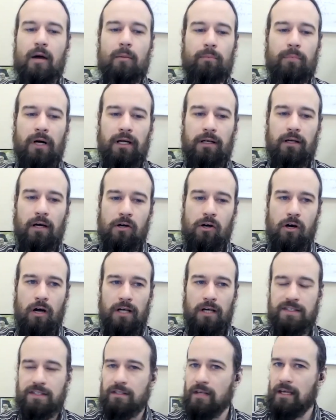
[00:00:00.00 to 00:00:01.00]
but
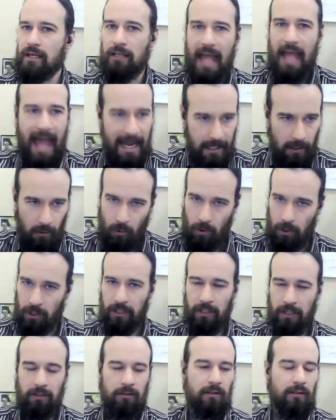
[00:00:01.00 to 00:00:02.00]
across any
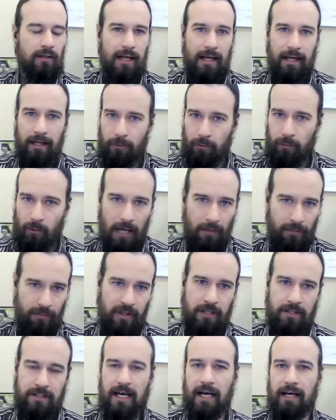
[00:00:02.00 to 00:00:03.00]
organ, throughout
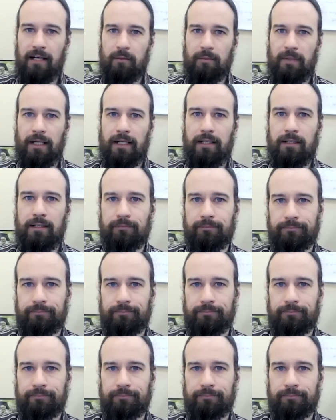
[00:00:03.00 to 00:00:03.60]
the entire body.